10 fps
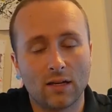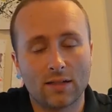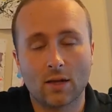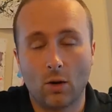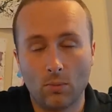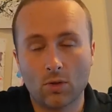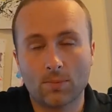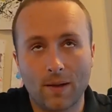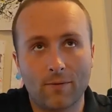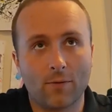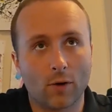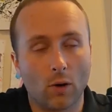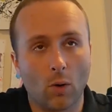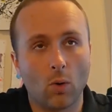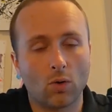it's almost meant for a
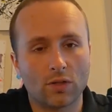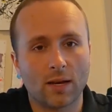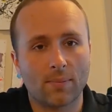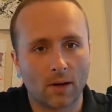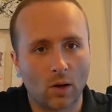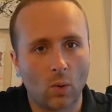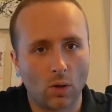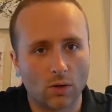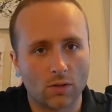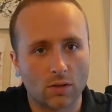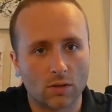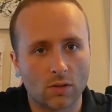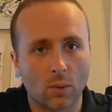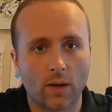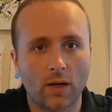whole separate course.
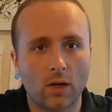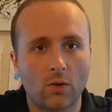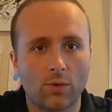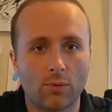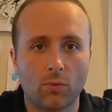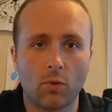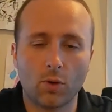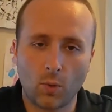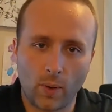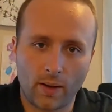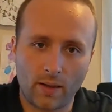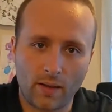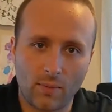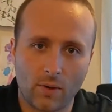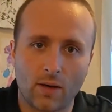So we're going to go through it
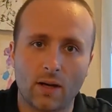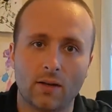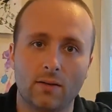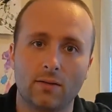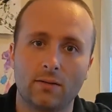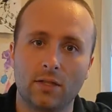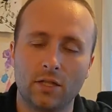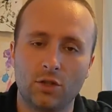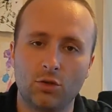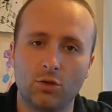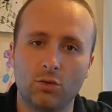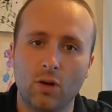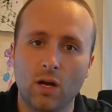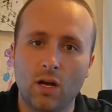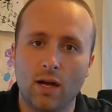quickly. We're going to teach you
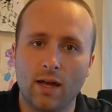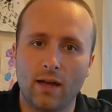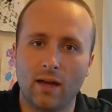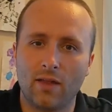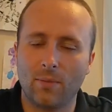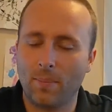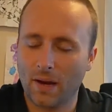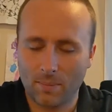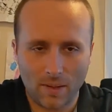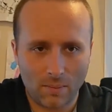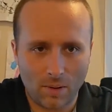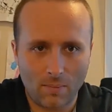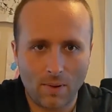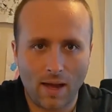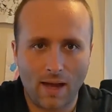the bare
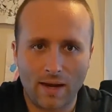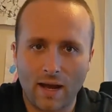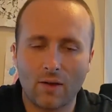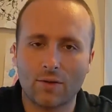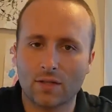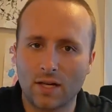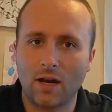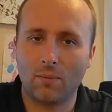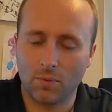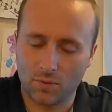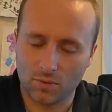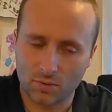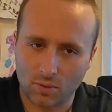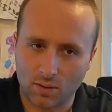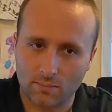minimum and how this can help you with your
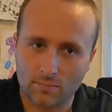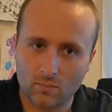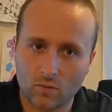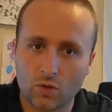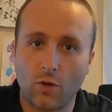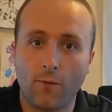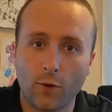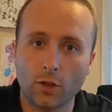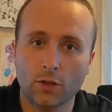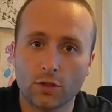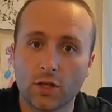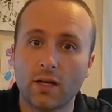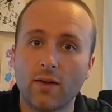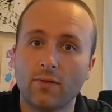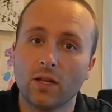store. So first, you're going
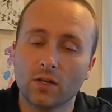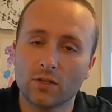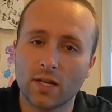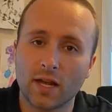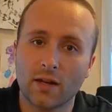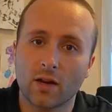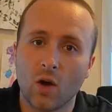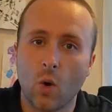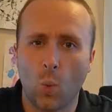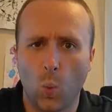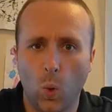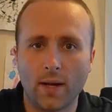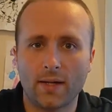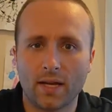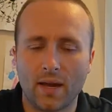to understand
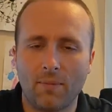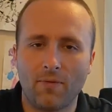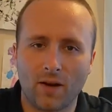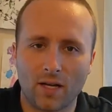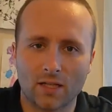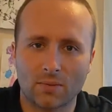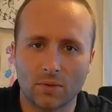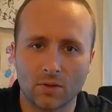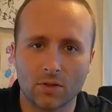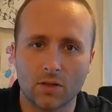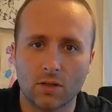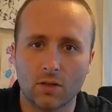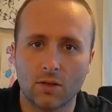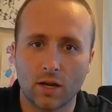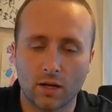what type of customers
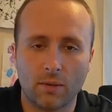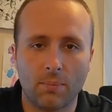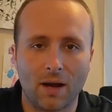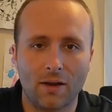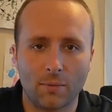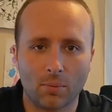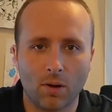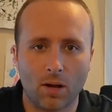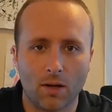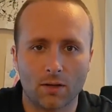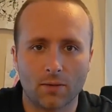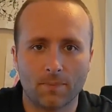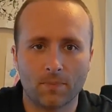that are going to buy your product.